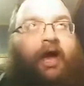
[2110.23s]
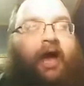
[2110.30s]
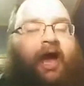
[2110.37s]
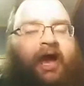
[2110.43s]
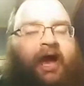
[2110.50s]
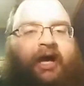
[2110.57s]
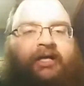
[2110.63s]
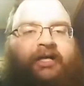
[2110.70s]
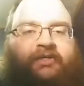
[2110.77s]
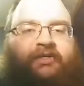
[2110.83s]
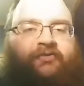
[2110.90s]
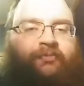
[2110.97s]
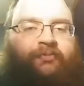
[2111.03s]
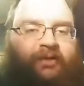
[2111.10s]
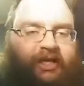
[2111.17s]

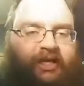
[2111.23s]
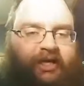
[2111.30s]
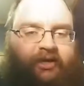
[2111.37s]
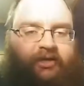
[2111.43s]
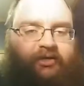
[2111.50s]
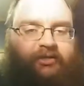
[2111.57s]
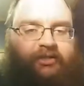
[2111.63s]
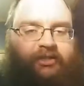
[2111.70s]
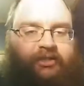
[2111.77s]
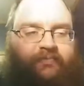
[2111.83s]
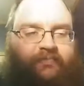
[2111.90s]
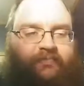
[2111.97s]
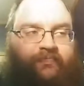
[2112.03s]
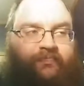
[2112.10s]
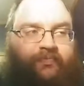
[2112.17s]
active players.
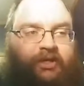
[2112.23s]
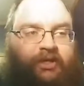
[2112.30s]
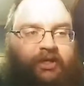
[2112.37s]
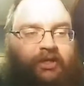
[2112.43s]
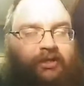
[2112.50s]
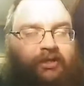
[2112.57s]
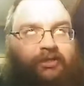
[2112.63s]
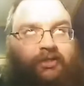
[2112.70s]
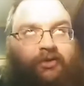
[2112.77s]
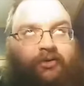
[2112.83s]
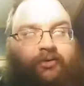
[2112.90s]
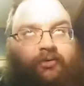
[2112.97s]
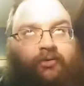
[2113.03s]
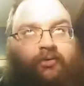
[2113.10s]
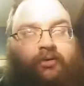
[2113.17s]

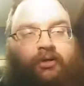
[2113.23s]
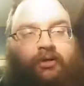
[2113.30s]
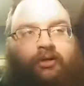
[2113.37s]
So